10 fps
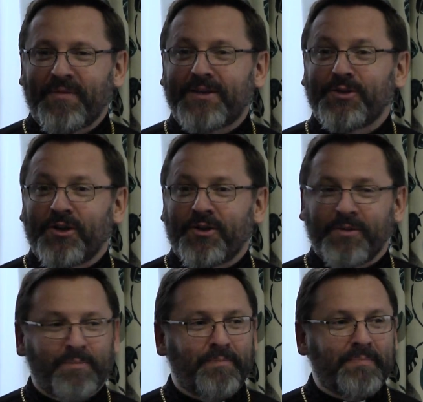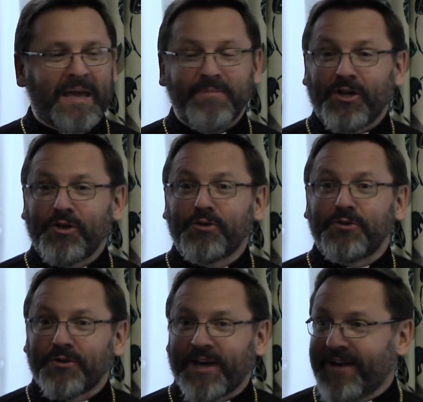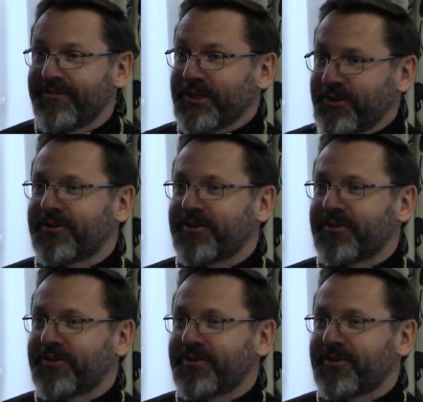that maybe you do have in your